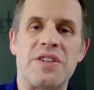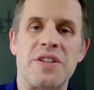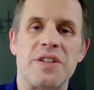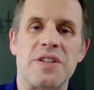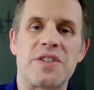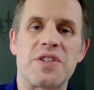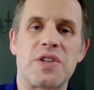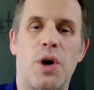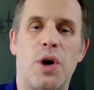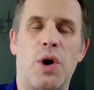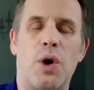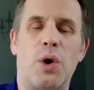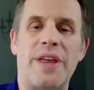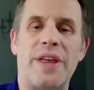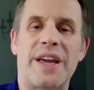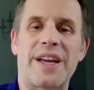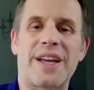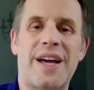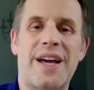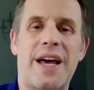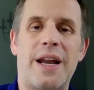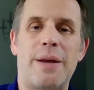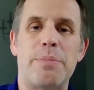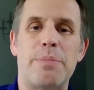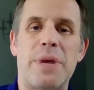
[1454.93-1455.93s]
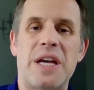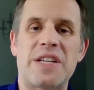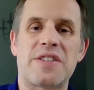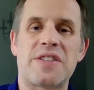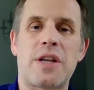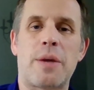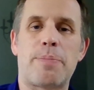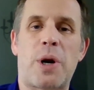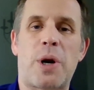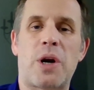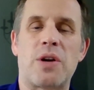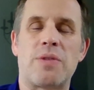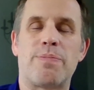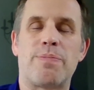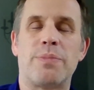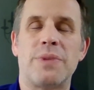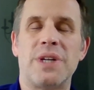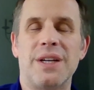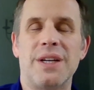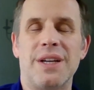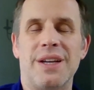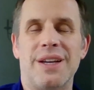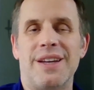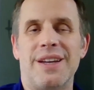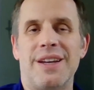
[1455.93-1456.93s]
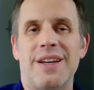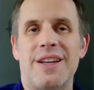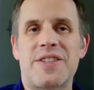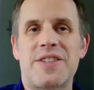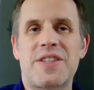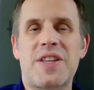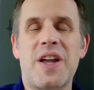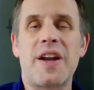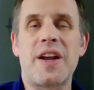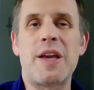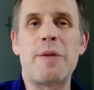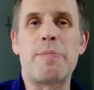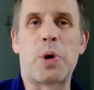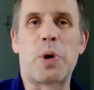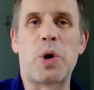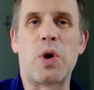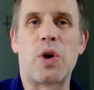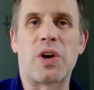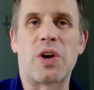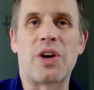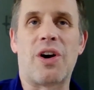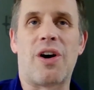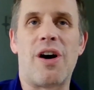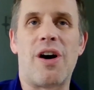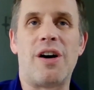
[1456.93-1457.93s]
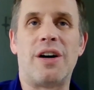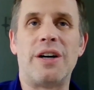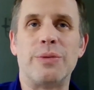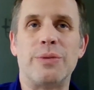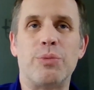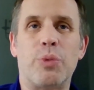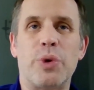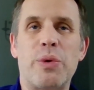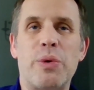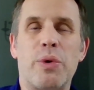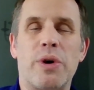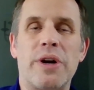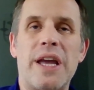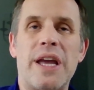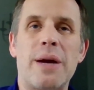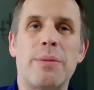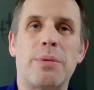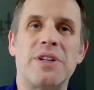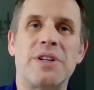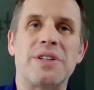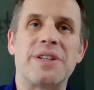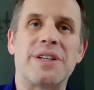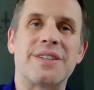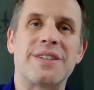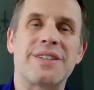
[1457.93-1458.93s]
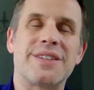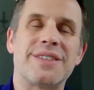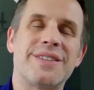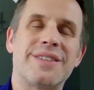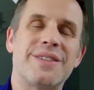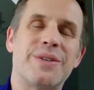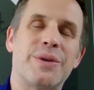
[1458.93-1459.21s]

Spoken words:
And so that kind of messed up our study protocol and we weren't able to,